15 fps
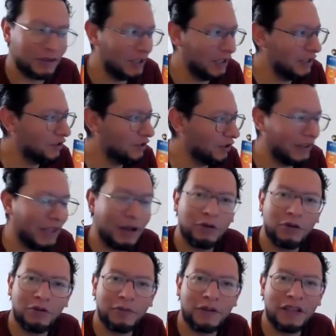Okay, so that
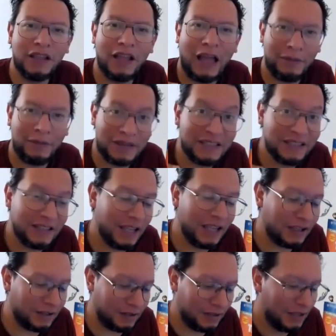will be a
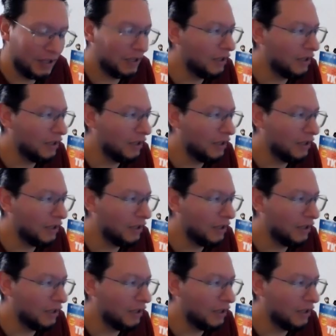mistake.